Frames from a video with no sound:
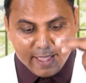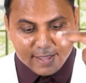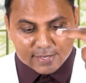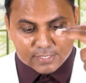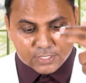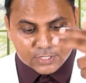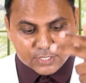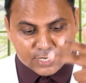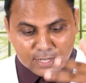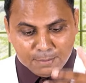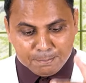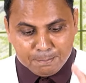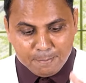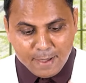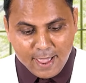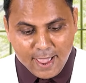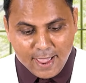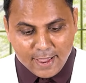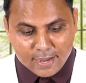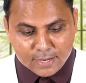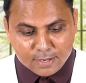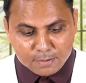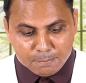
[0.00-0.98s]
They shall
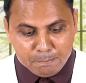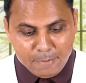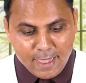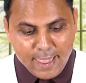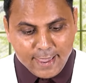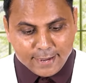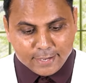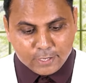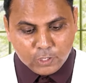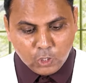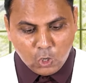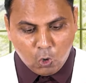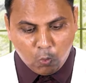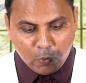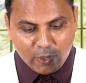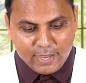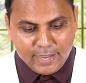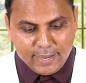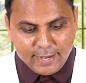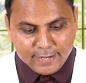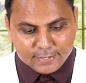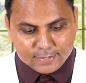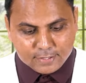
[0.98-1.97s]
make you
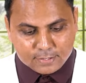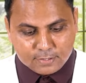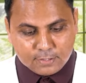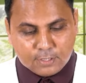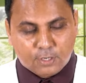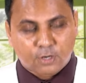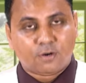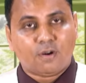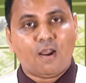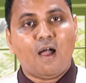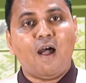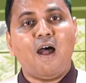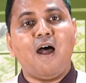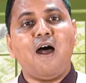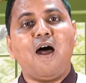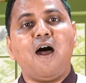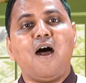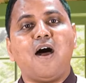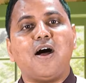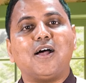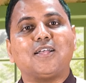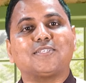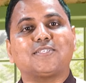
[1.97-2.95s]
eat
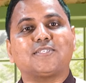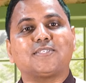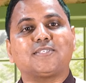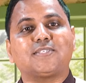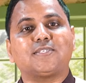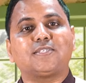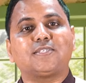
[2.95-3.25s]
grass.